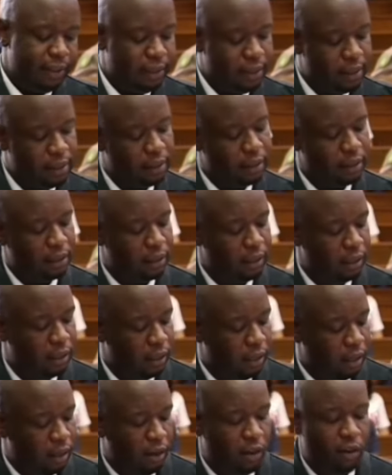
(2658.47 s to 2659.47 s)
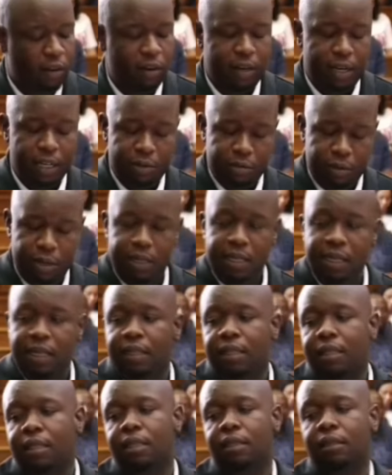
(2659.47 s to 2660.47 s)
and on the
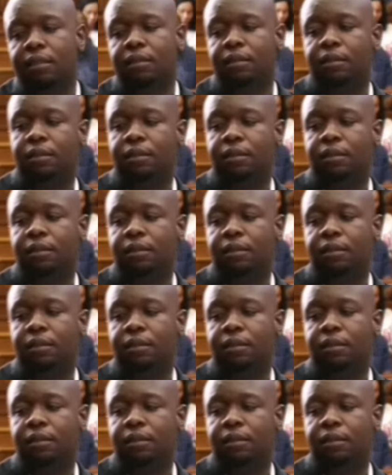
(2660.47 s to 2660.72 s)
20th